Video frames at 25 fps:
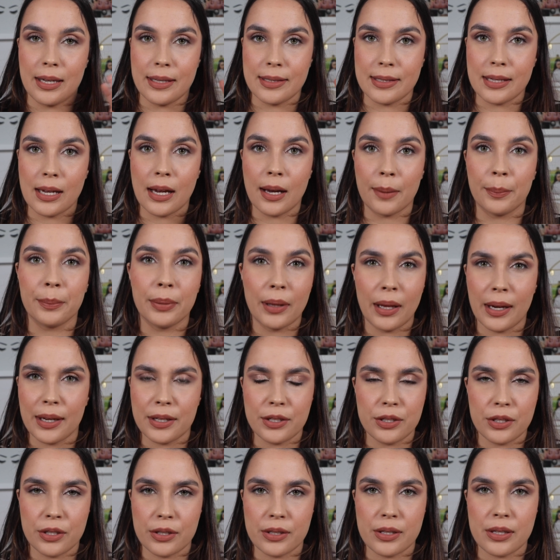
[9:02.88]
is apply
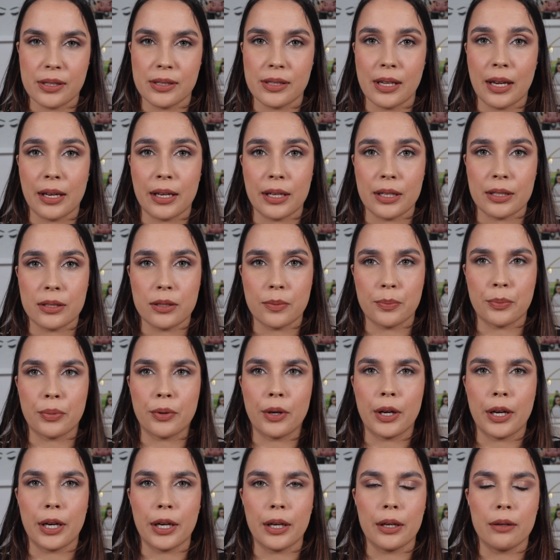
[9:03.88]
just a setting
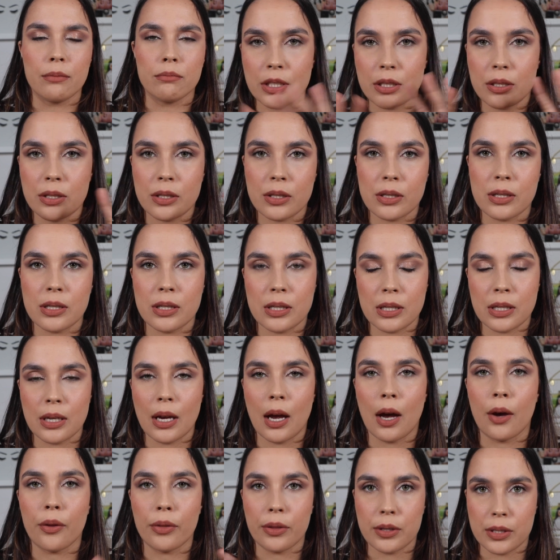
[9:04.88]
spray just to see
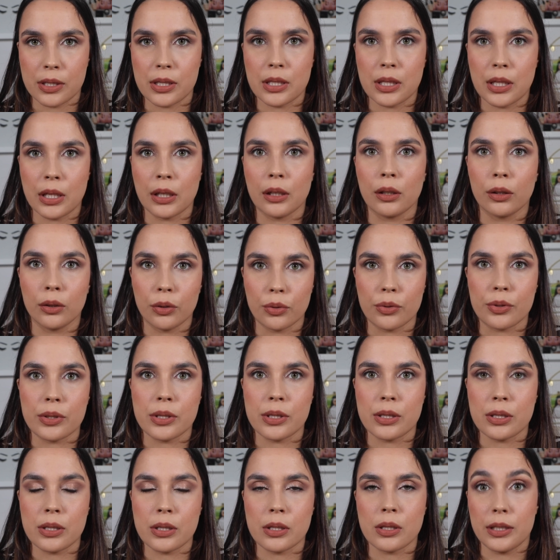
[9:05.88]
how the skin
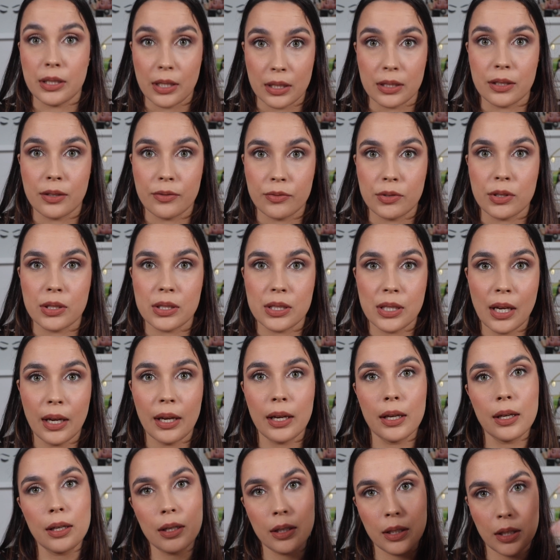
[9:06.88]
looks at the end of the
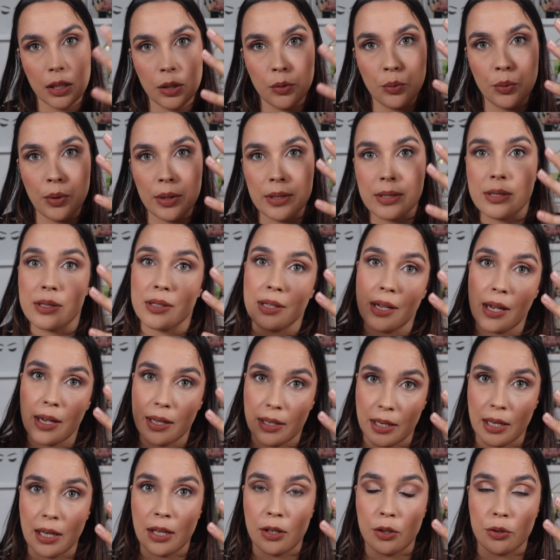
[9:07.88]
day in one
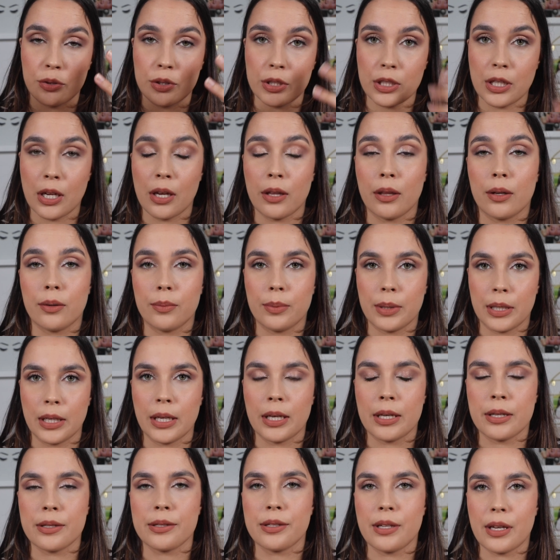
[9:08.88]
side and on the other,
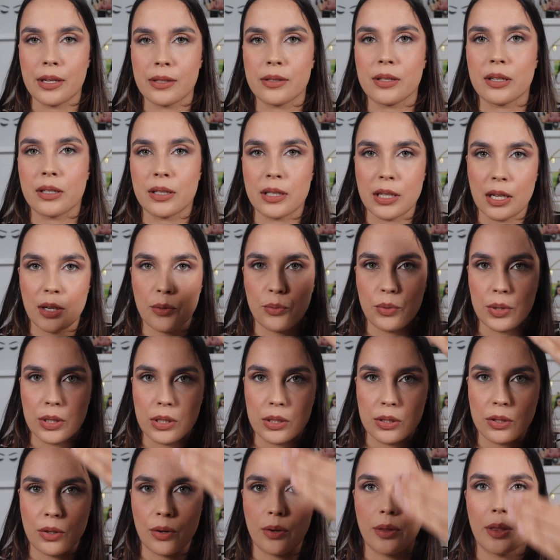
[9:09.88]
because yesterday we
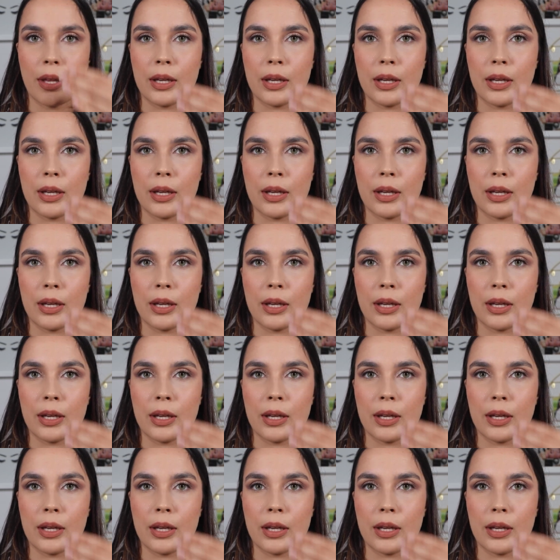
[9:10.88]
saw